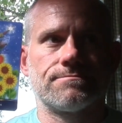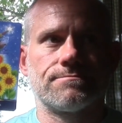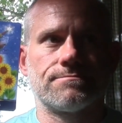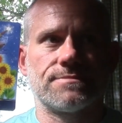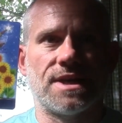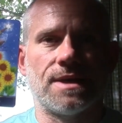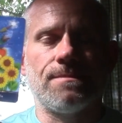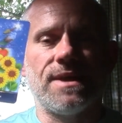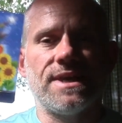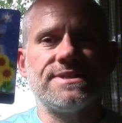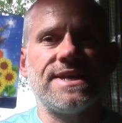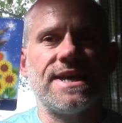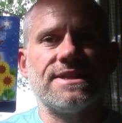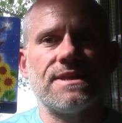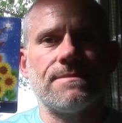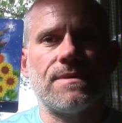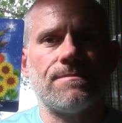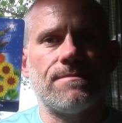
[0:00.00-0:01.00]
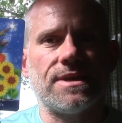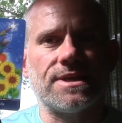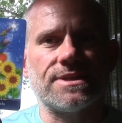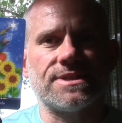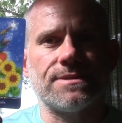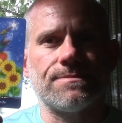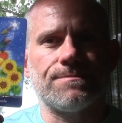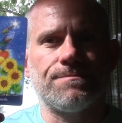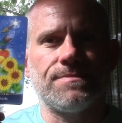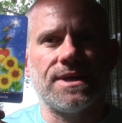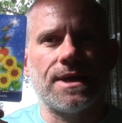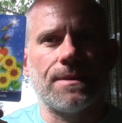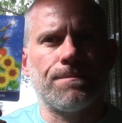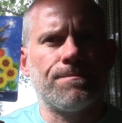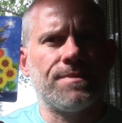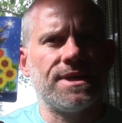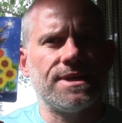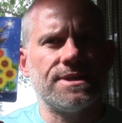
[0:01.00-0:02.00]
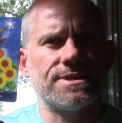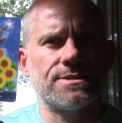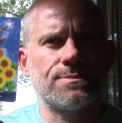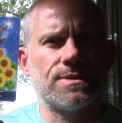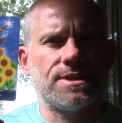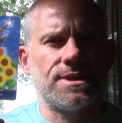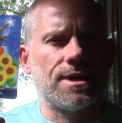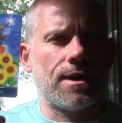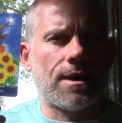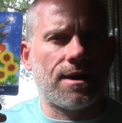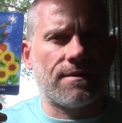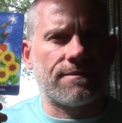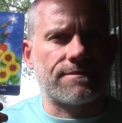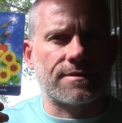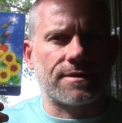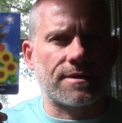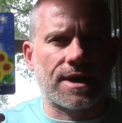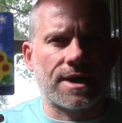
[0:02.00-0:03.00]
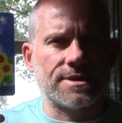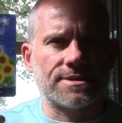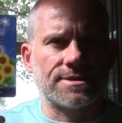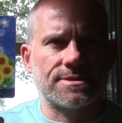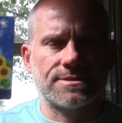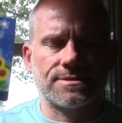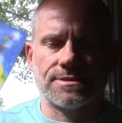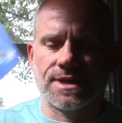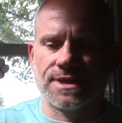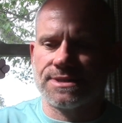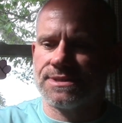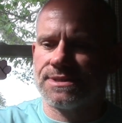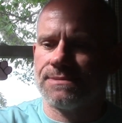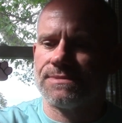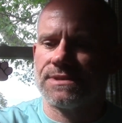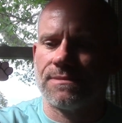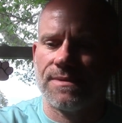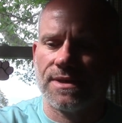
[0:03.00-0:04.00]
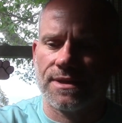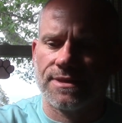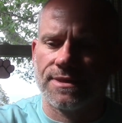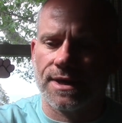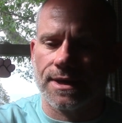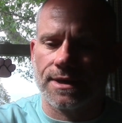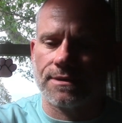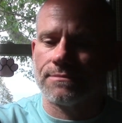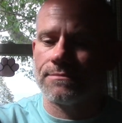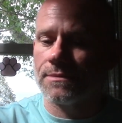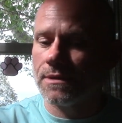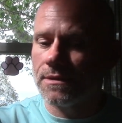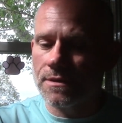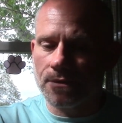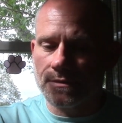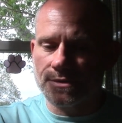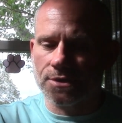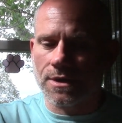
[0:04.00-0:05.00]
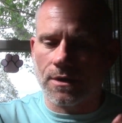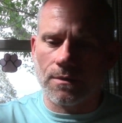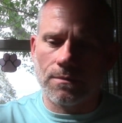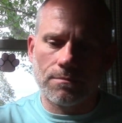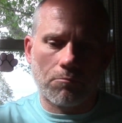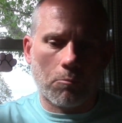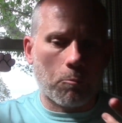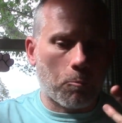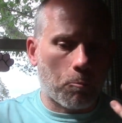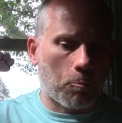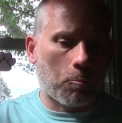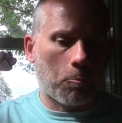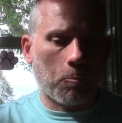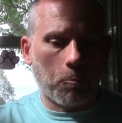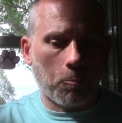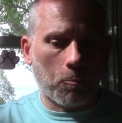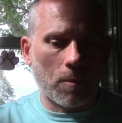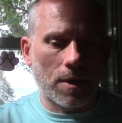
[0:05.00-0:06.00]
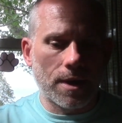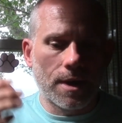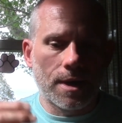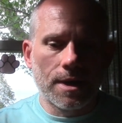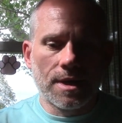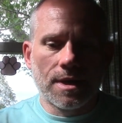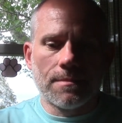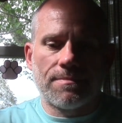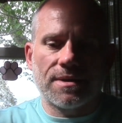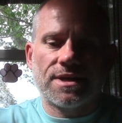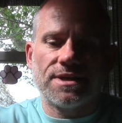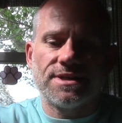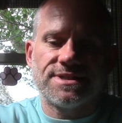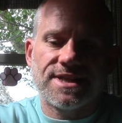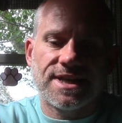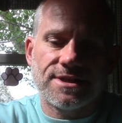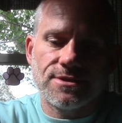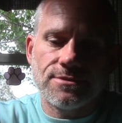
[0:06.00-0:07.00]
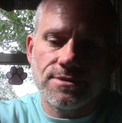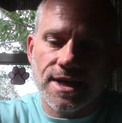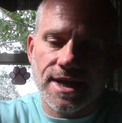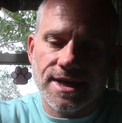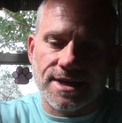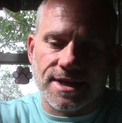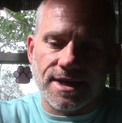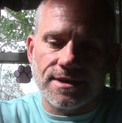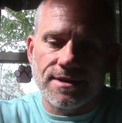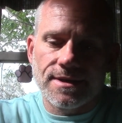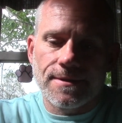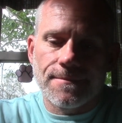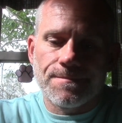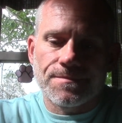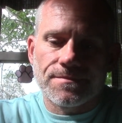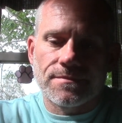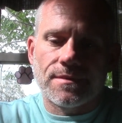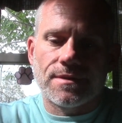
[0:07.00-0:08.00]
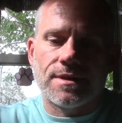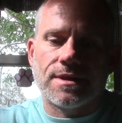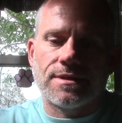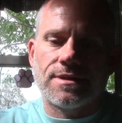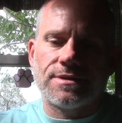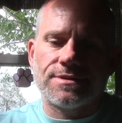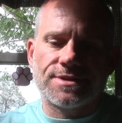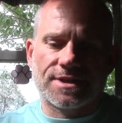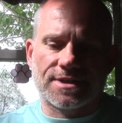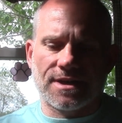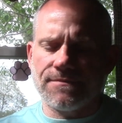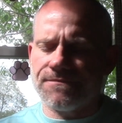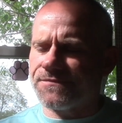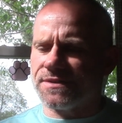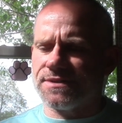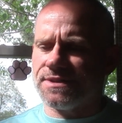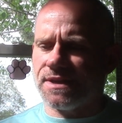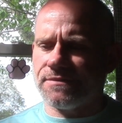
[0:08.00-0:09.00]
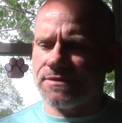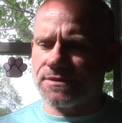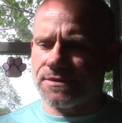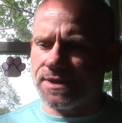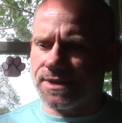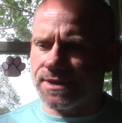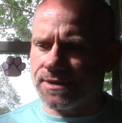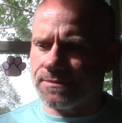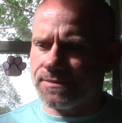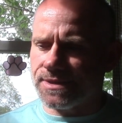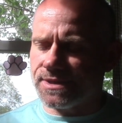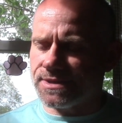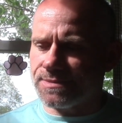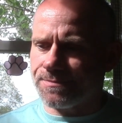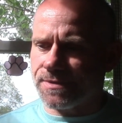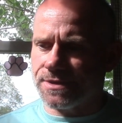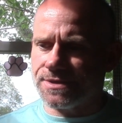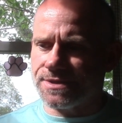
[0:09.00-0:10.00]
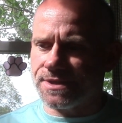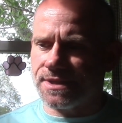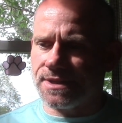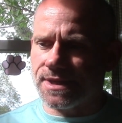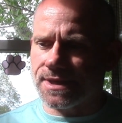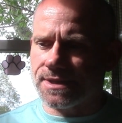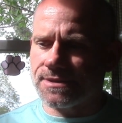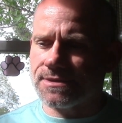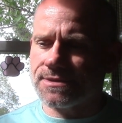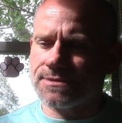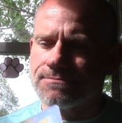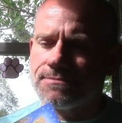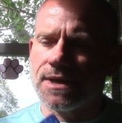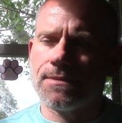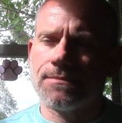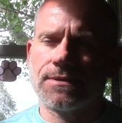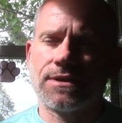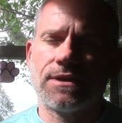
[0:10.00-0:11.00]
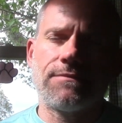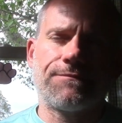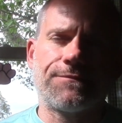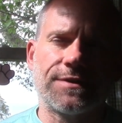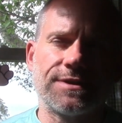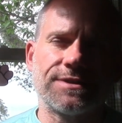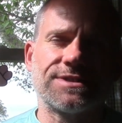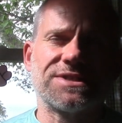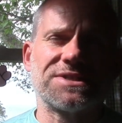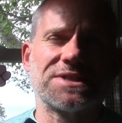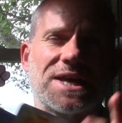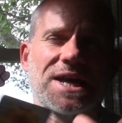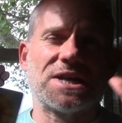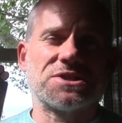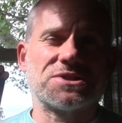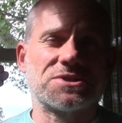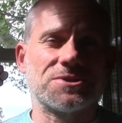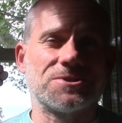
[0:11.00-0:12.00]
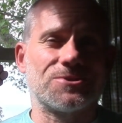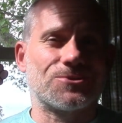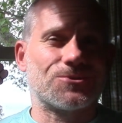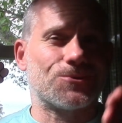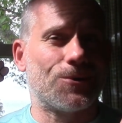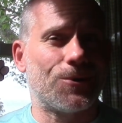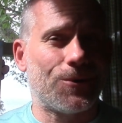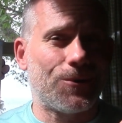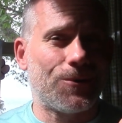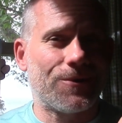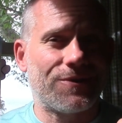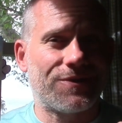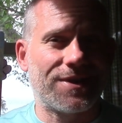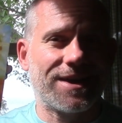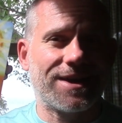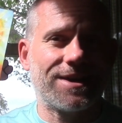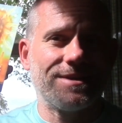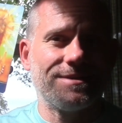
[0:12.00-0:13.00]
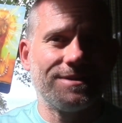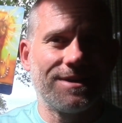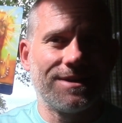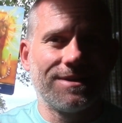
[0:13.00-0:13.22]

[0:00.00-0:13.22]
it may take them a minute to be at peace with the offer. I just that seems to be a thing. So because they do like it, there's a comfort level here with this person. Like there's my comfort slash control thing.